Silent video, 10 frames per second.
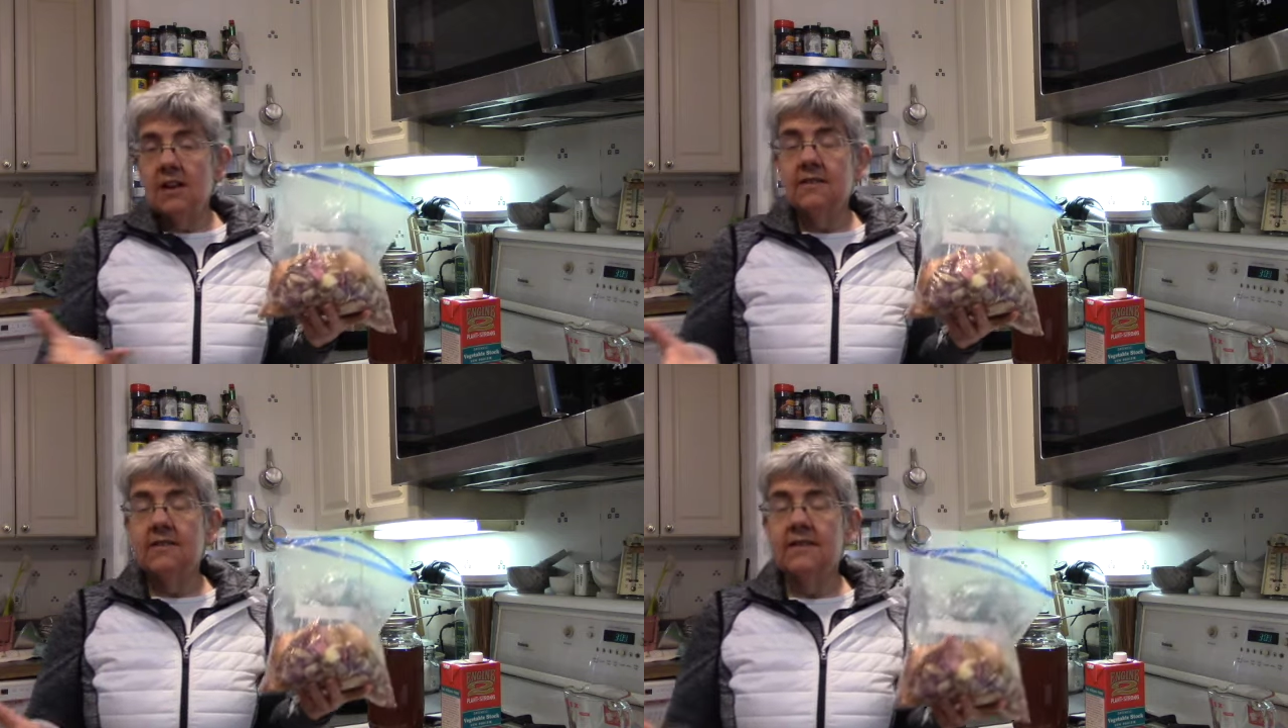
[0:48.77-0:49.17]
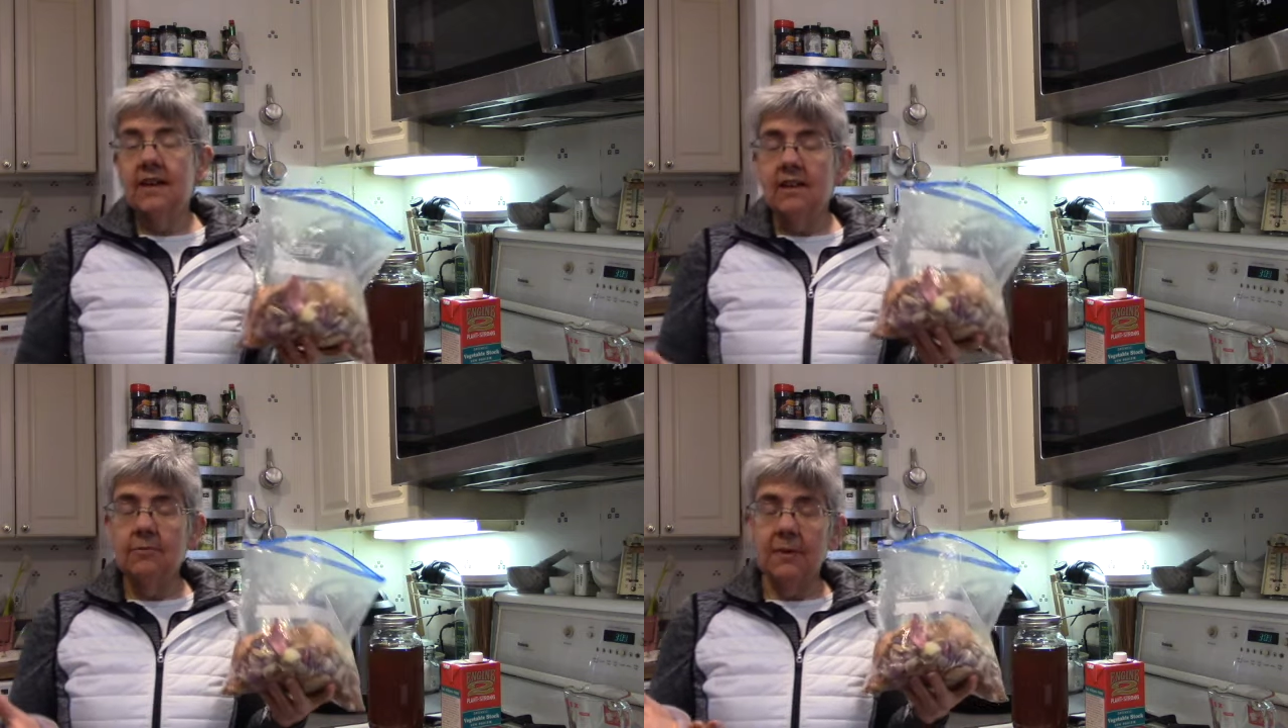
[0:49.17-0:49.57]
I
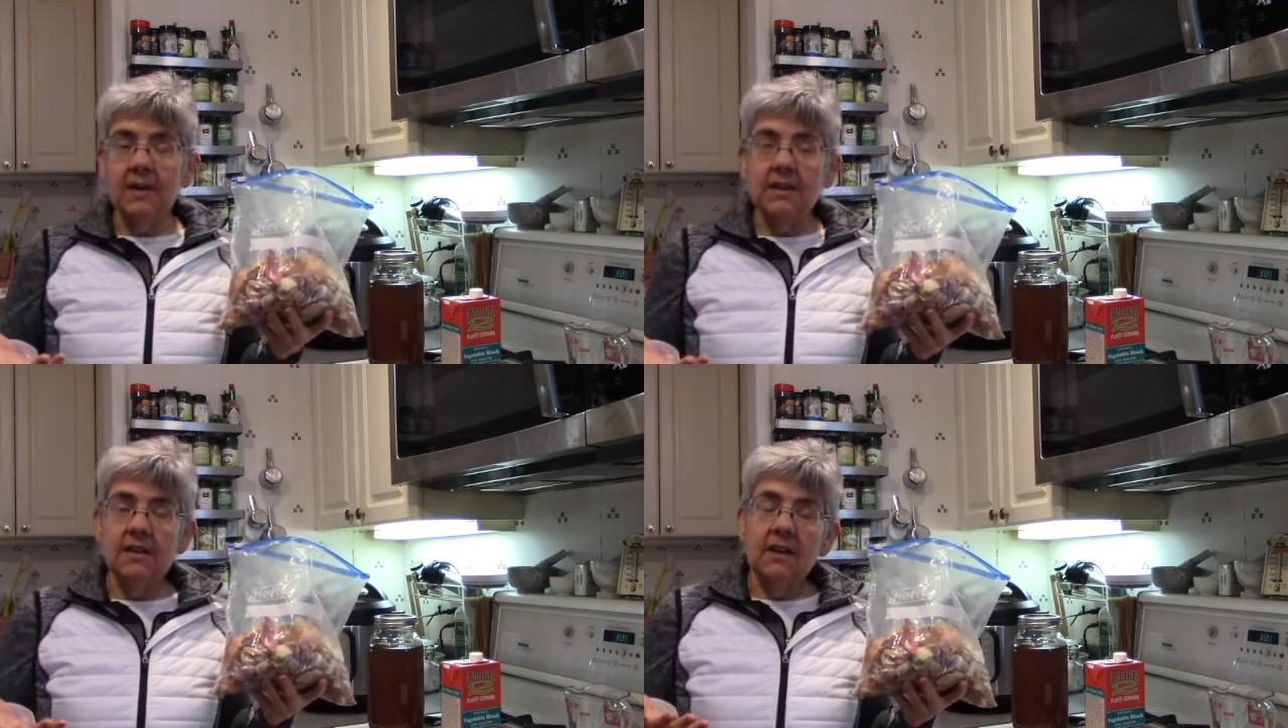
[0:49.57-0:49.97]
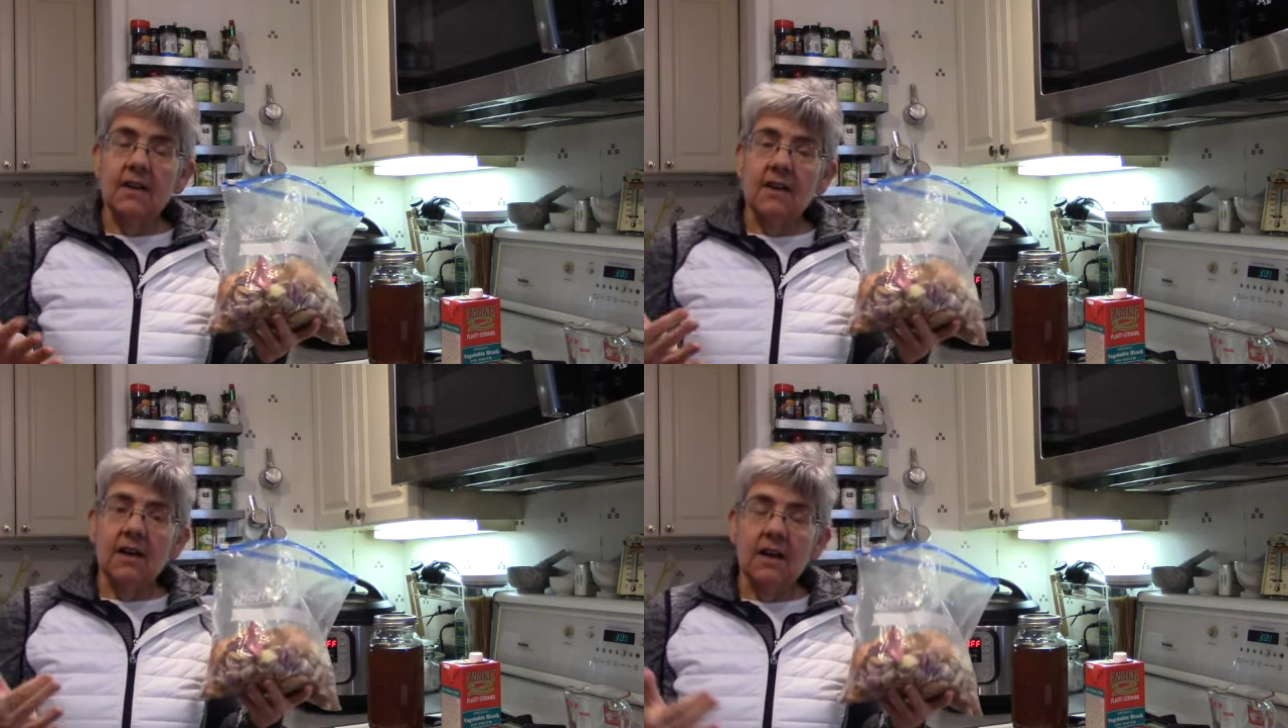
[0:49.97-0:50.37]
save my
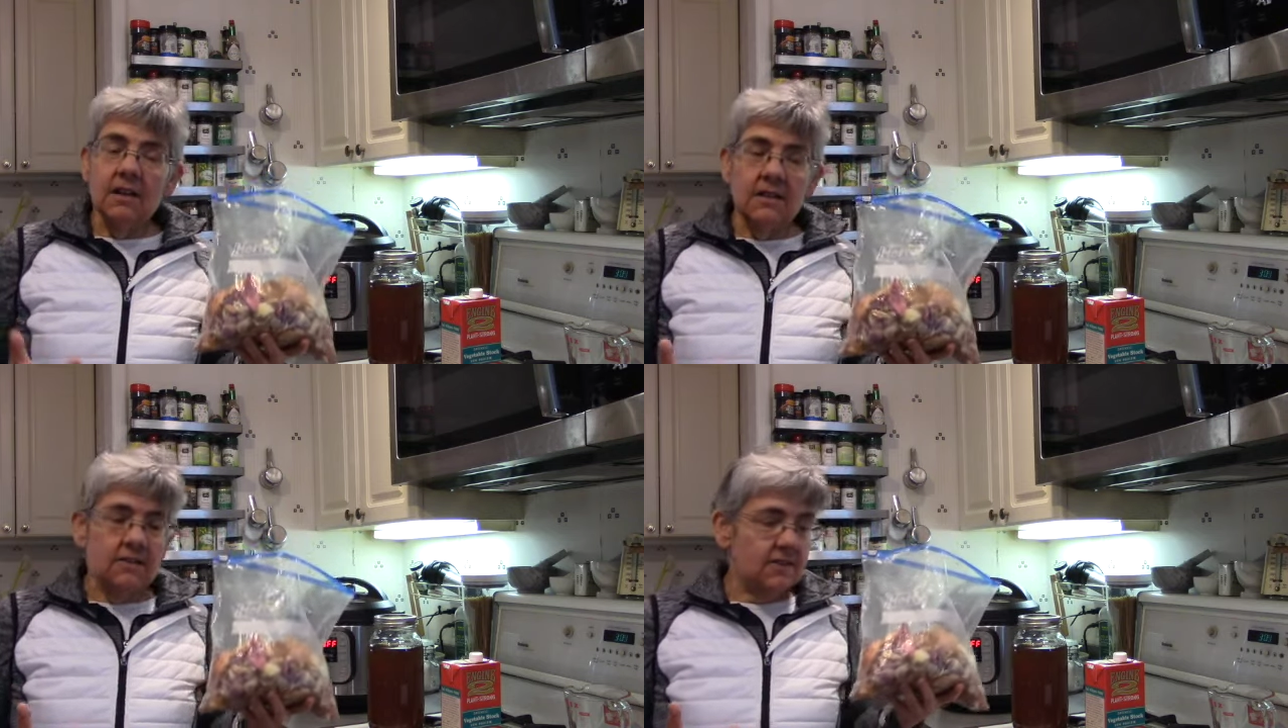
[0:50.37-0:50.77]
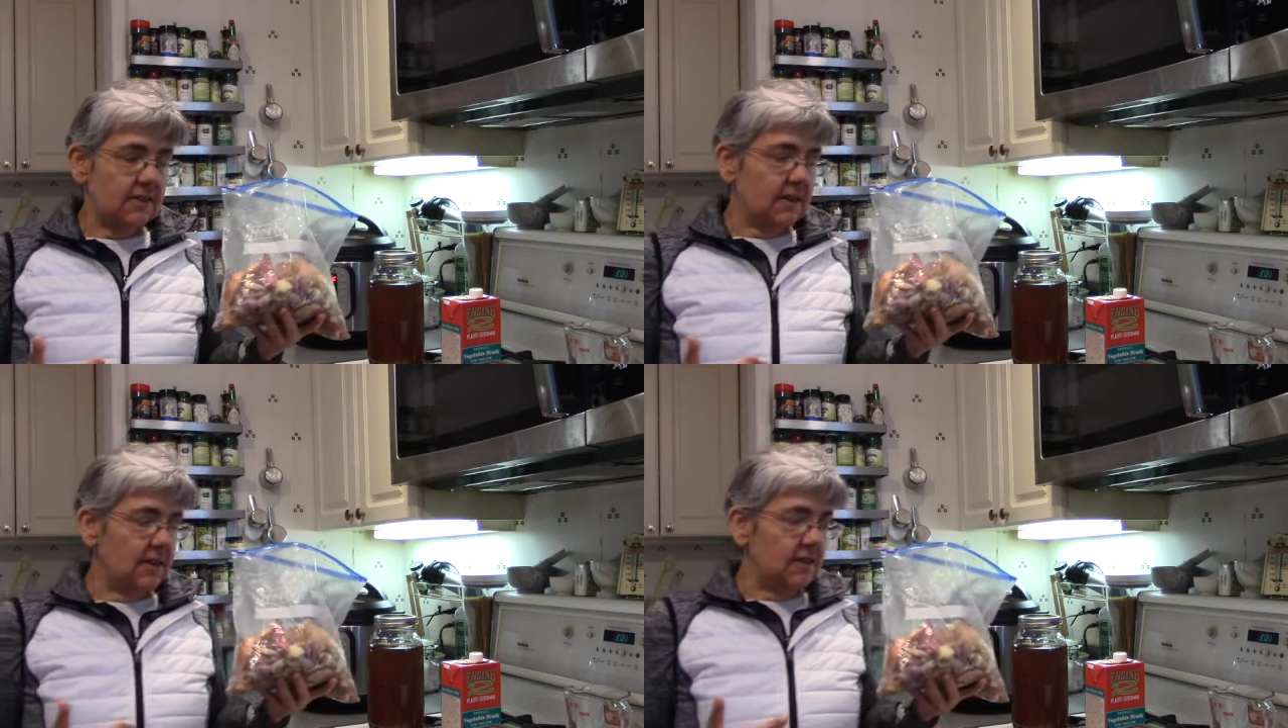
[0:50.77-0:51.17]
onion
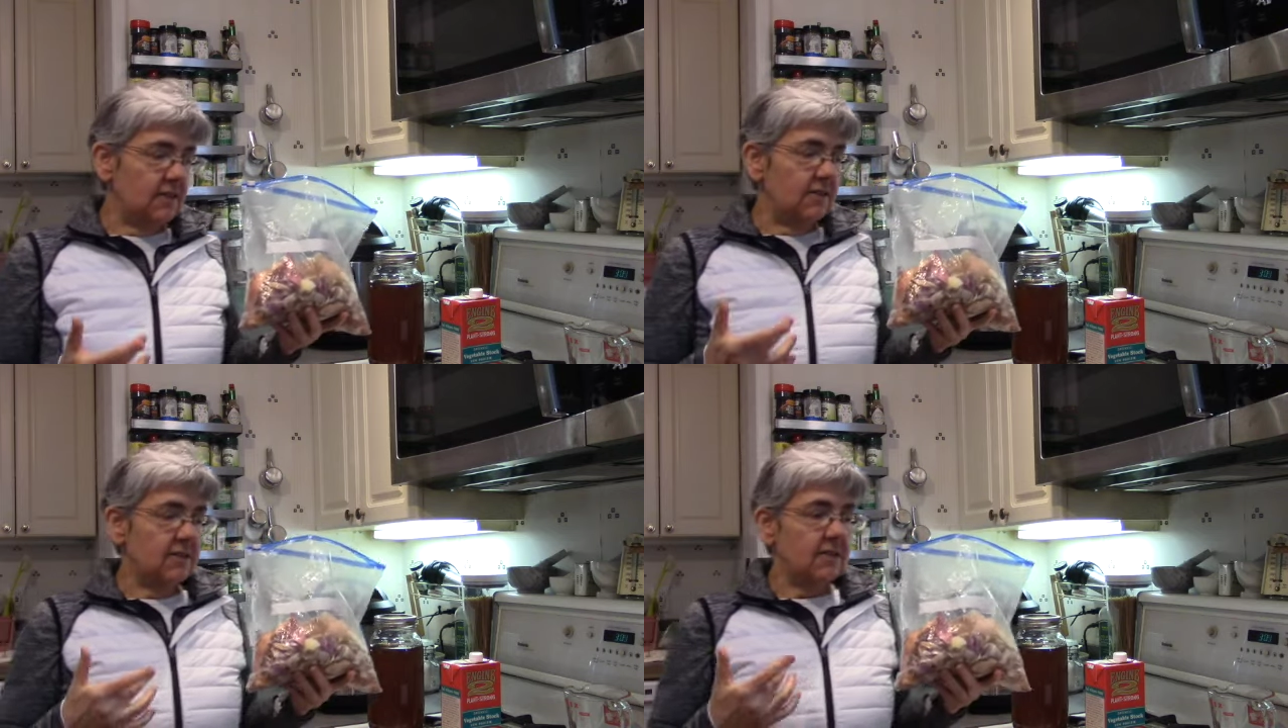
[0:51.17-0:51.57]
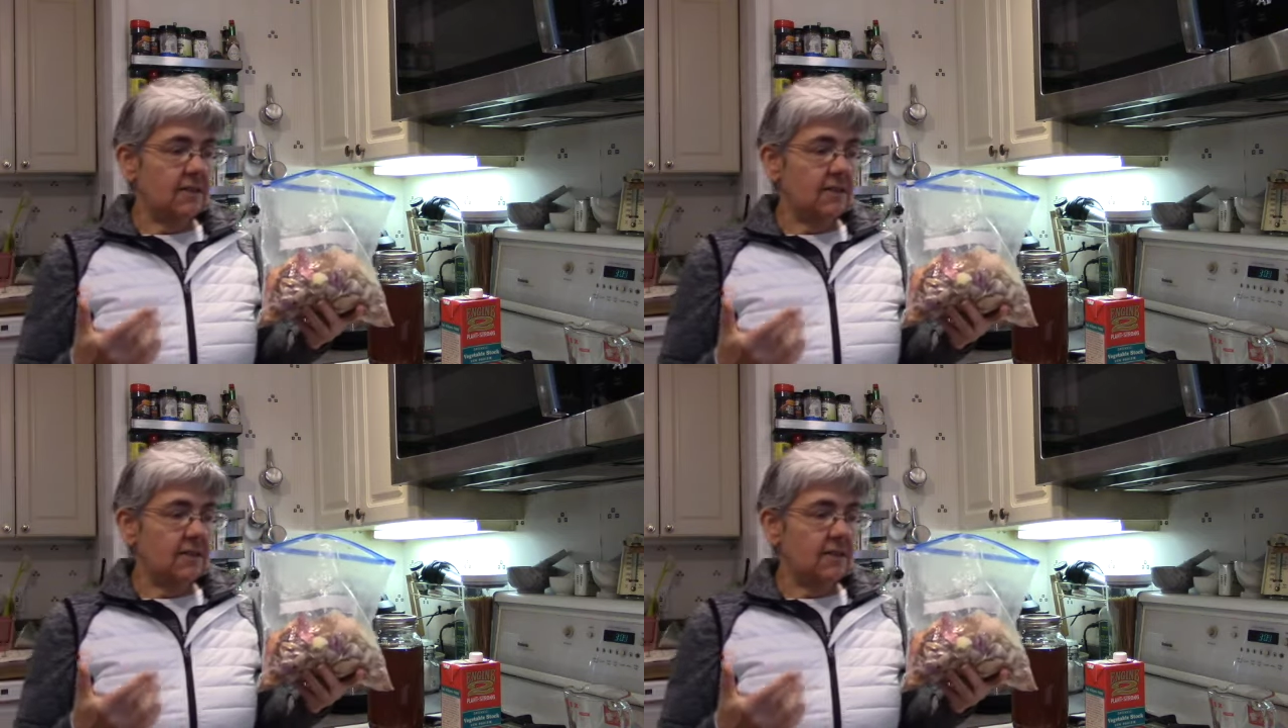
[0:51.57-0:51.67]
skins,